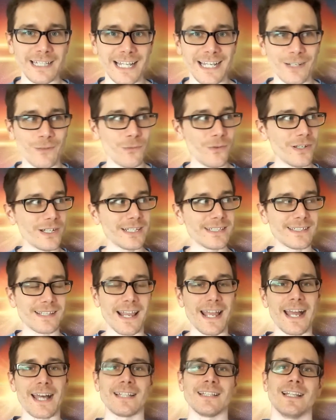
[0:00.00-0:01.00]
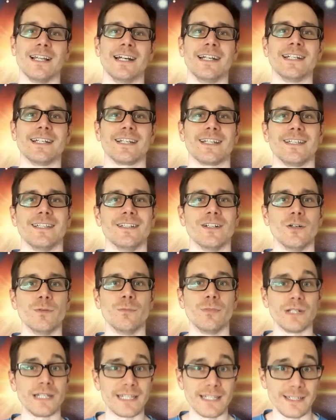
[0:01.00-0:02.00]
Like, what is that like?
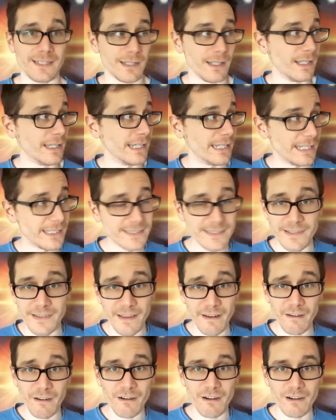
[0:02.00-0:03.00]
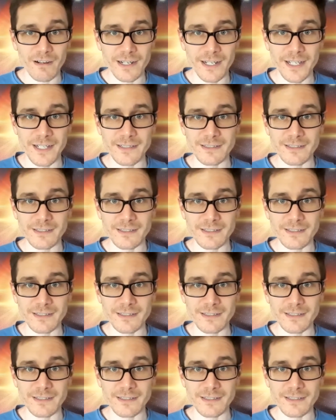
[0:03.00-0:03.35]
But it's there.